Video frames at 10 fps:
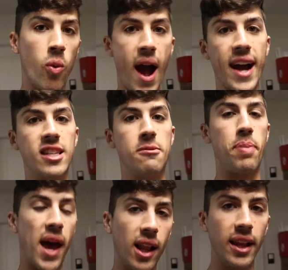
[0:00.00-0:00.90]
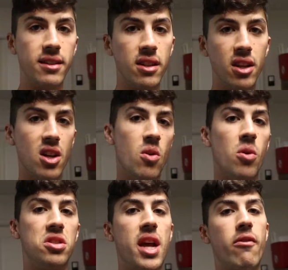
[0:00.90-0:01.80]
wax pellet
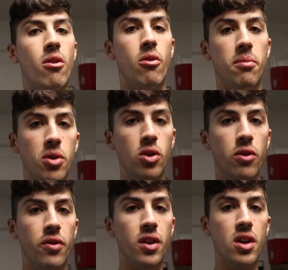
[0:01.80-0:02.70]
was never removed.